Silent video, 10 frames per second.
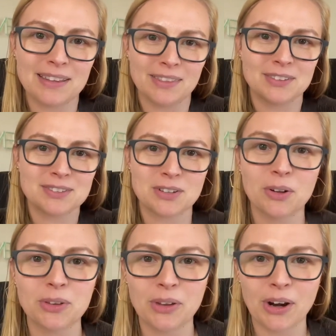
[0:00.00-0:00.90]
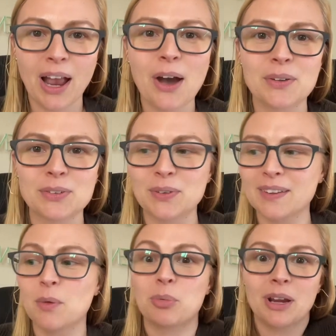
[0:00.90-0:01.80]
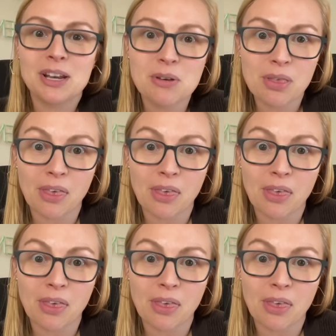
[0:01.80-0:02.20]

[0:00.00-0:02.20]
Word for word: installed in their house so it's like a brand new